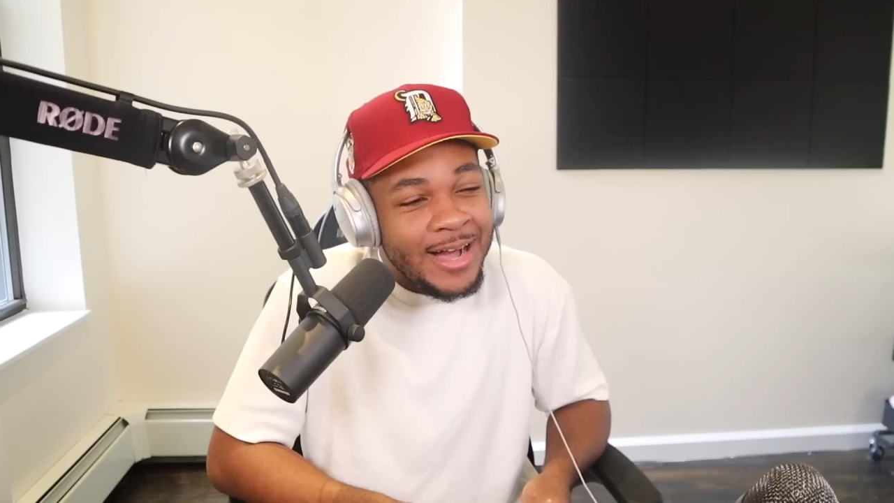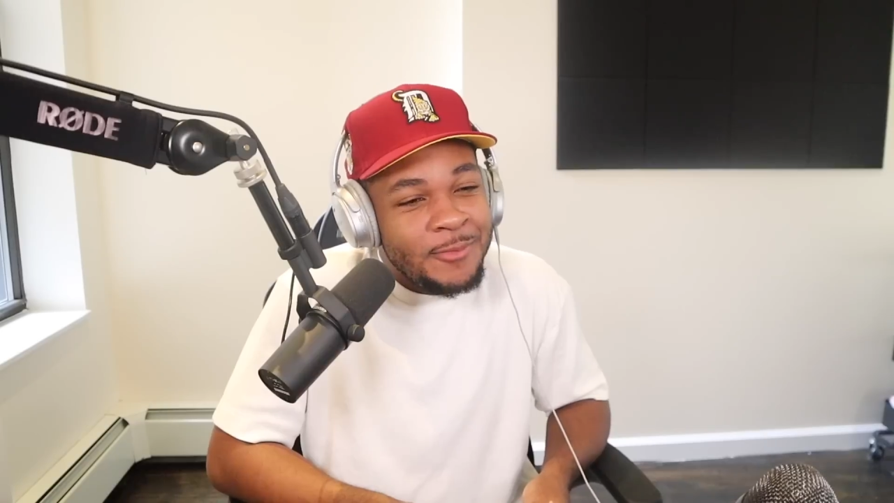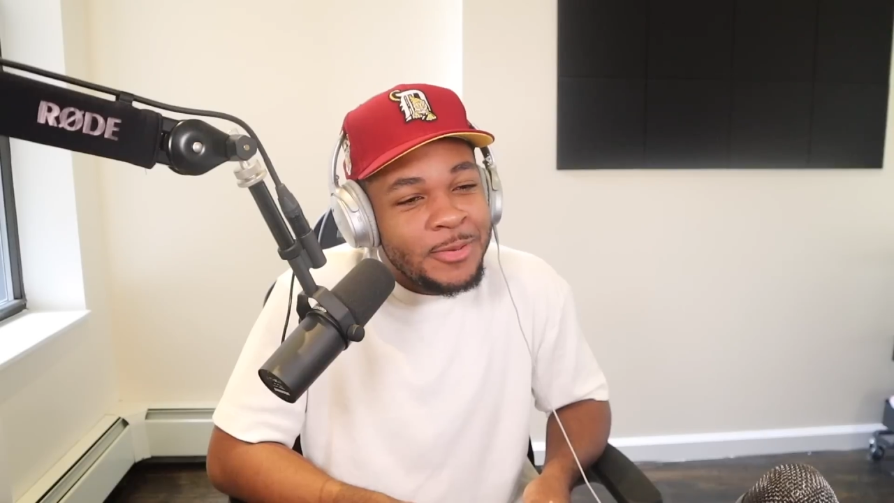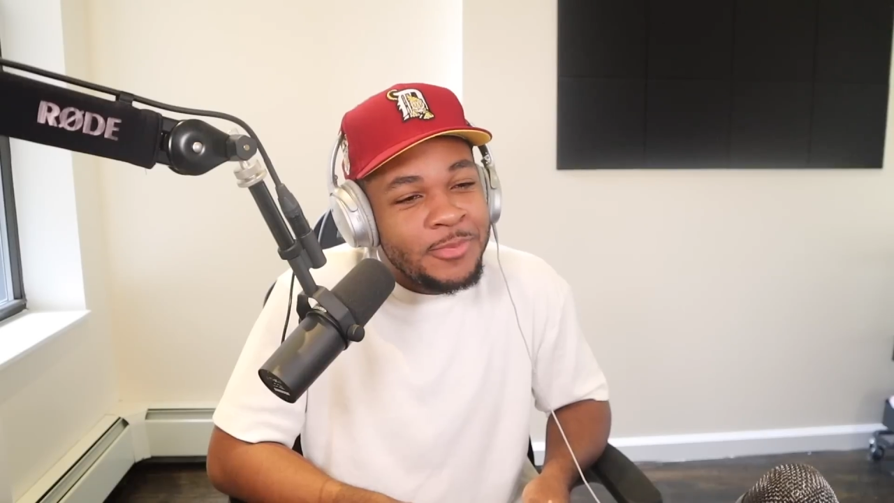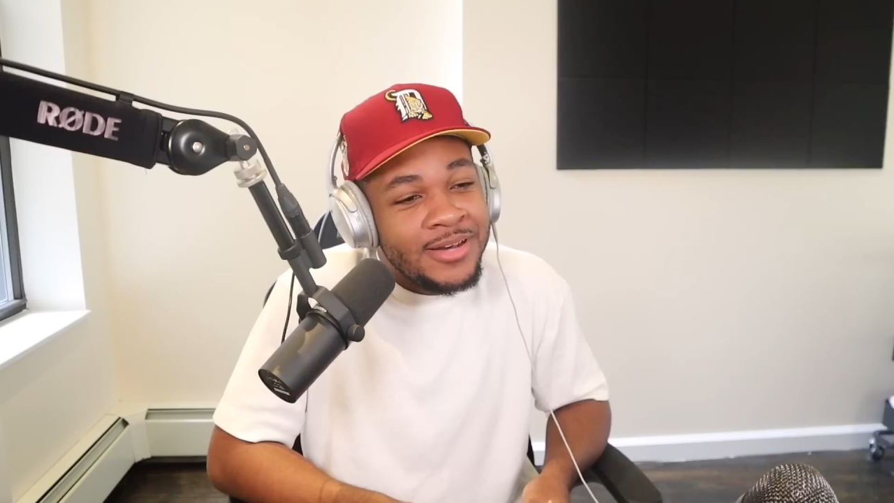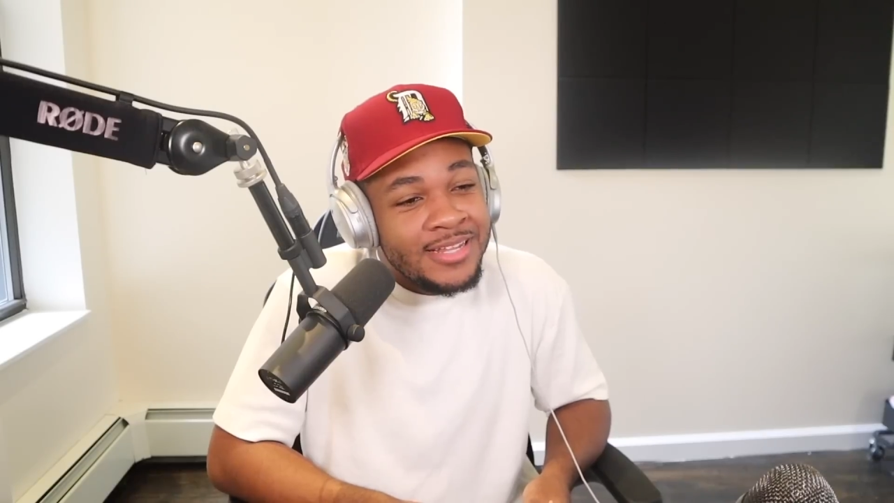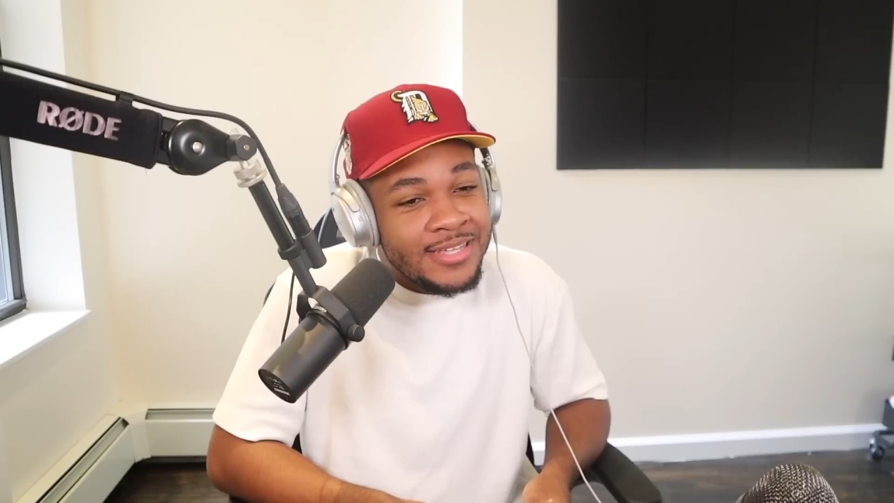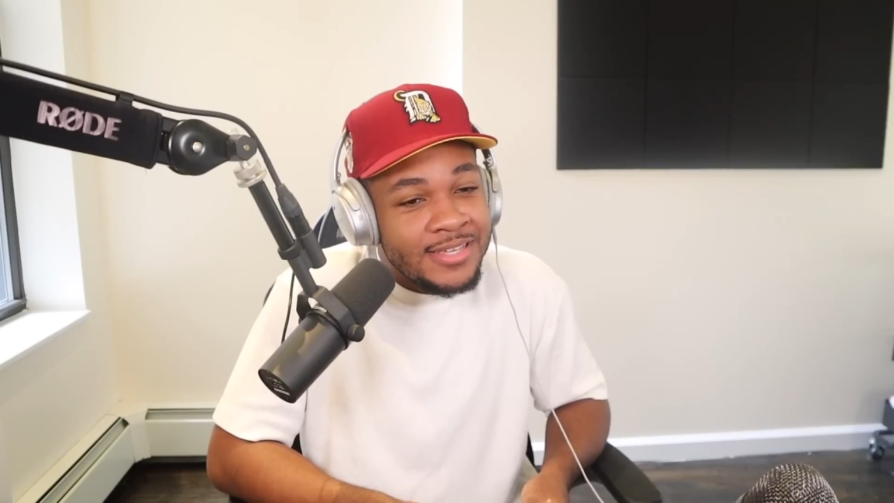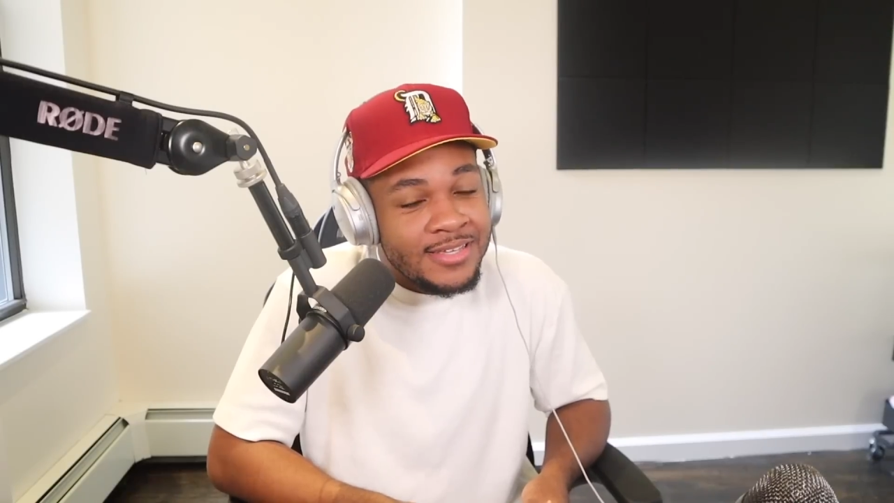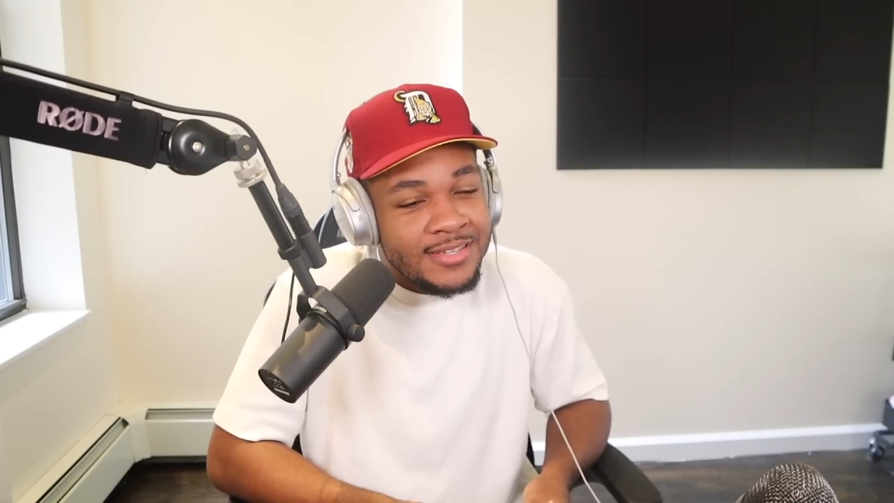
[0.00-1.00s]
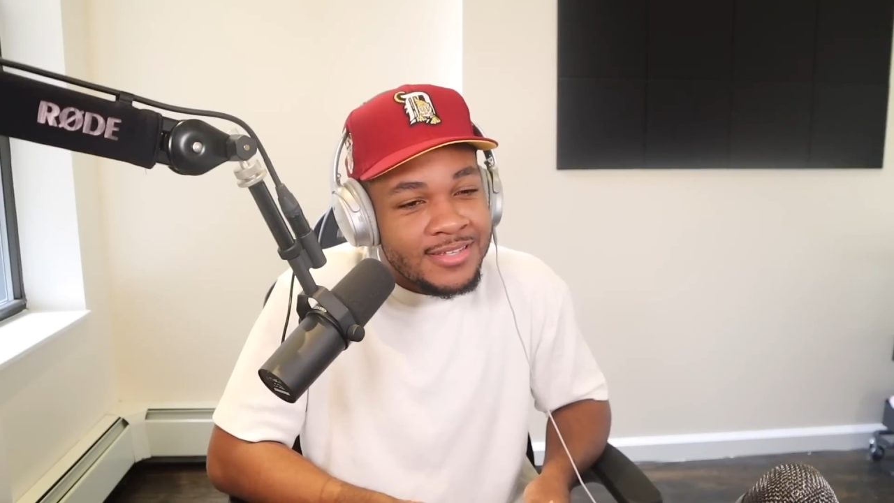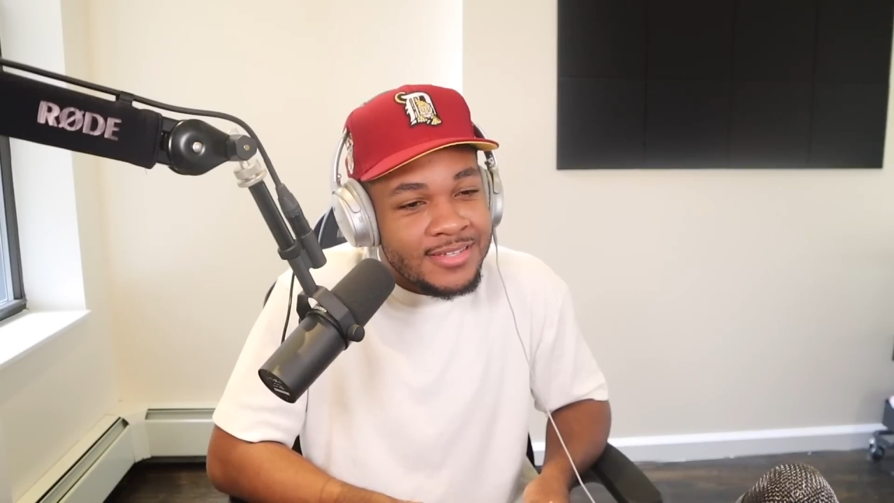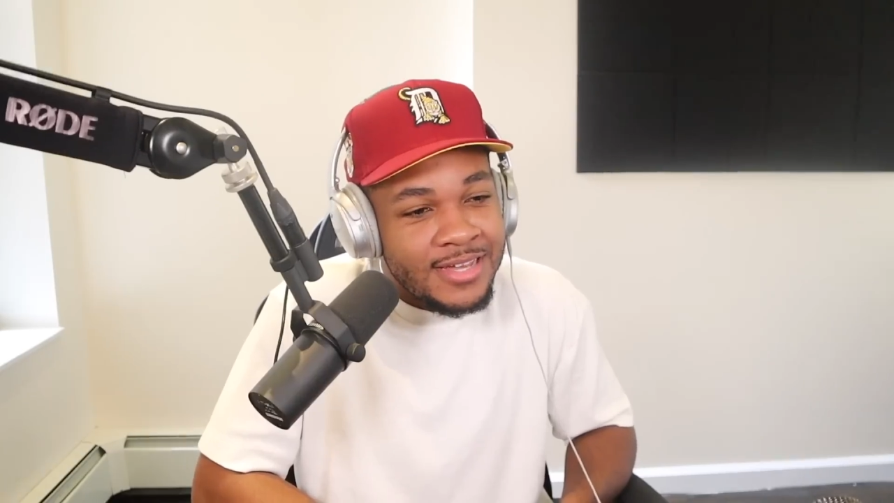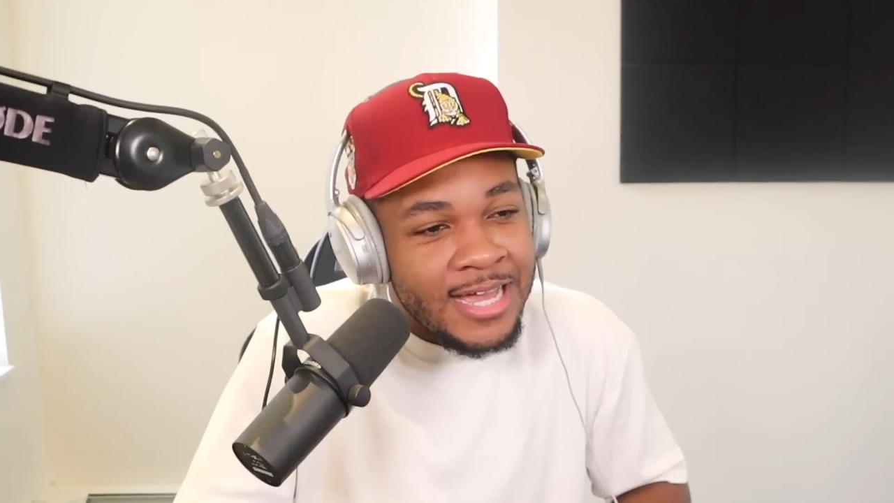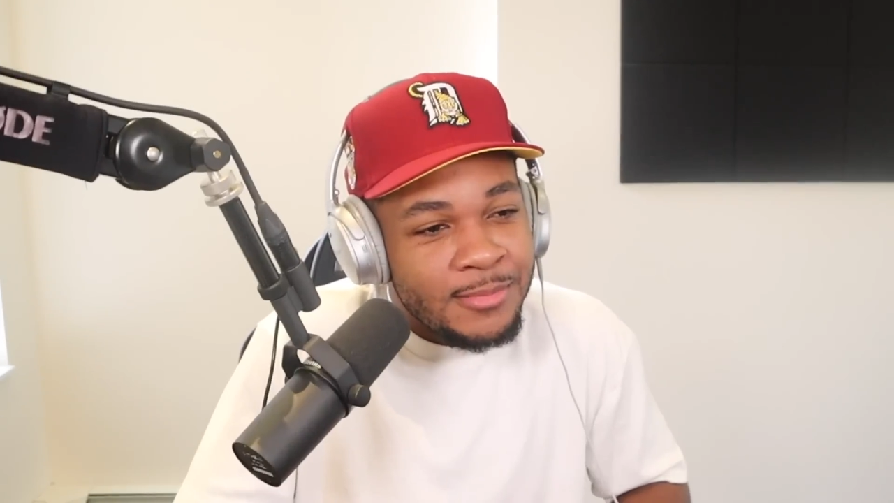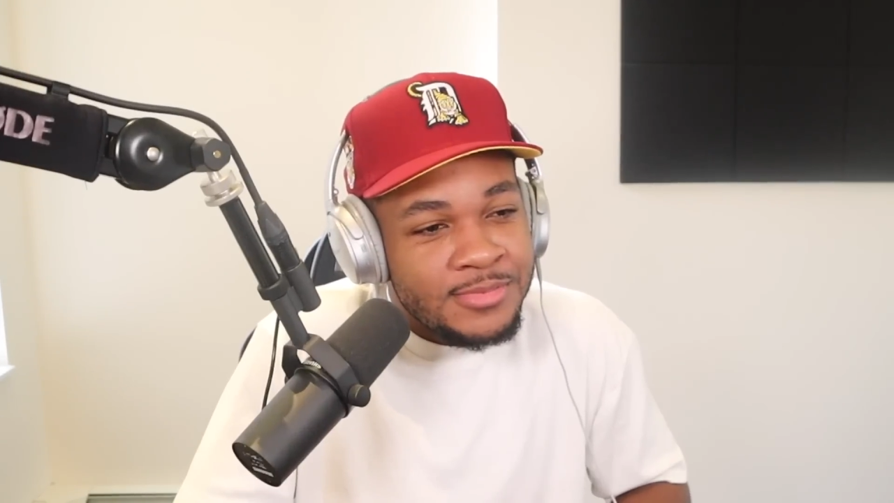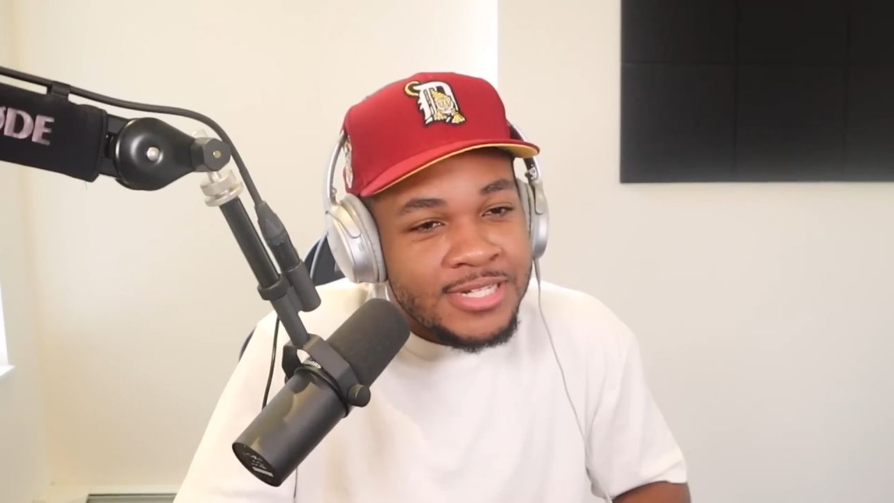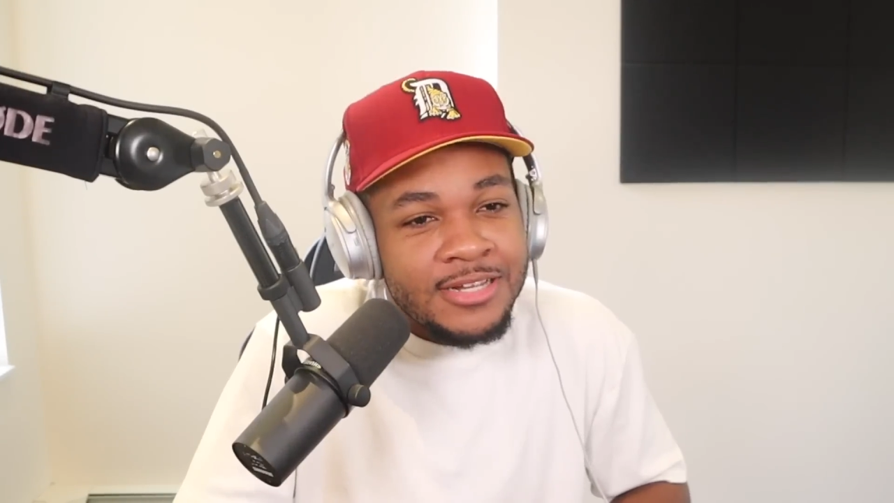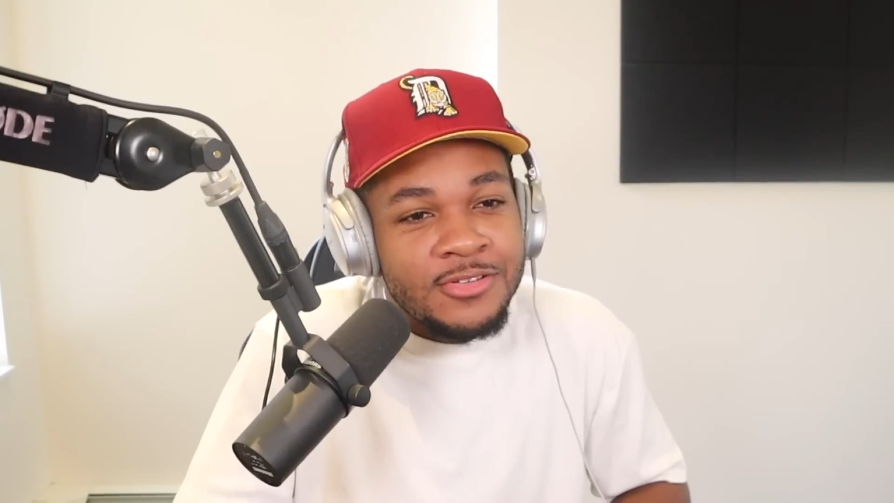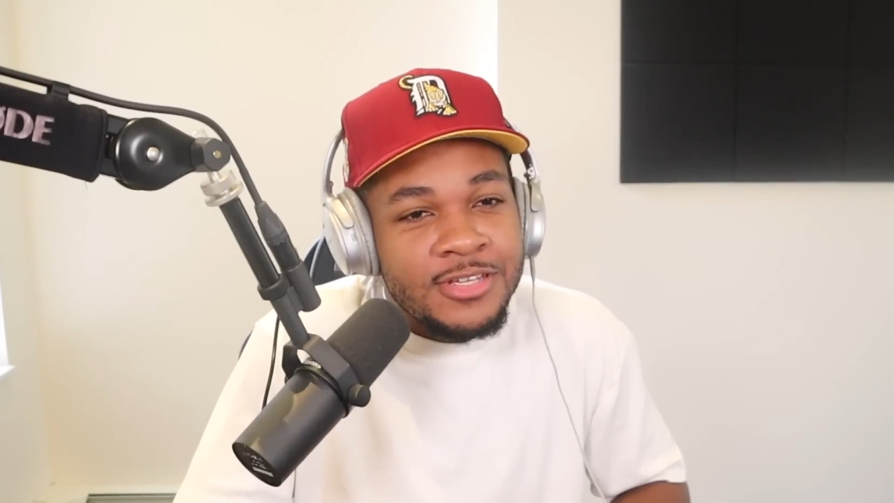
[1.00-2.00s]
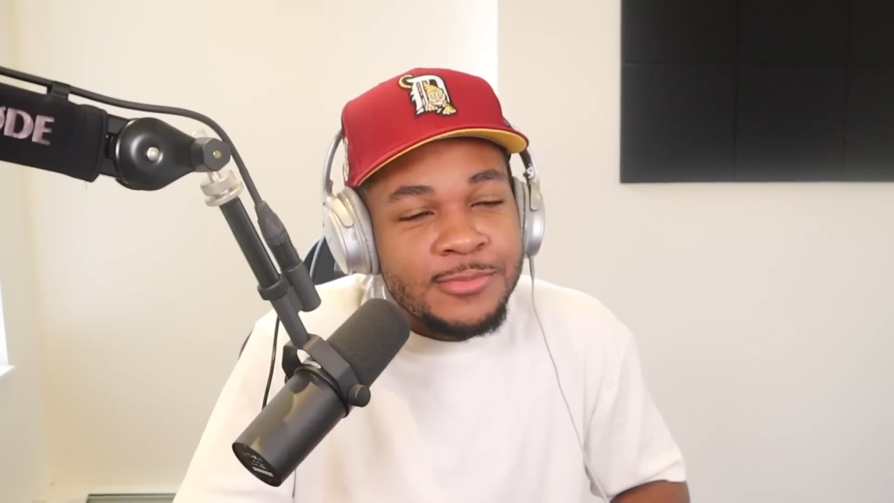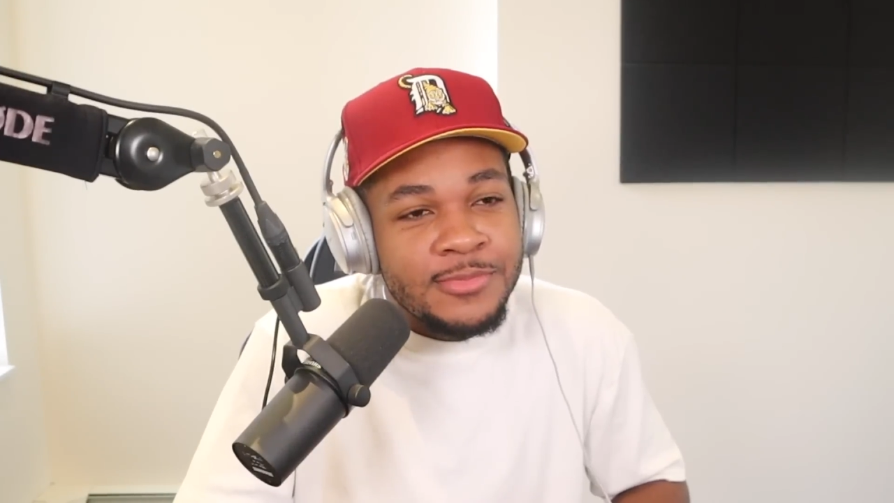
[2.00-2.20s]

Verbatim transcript: I'm a bully. I'm genuinely a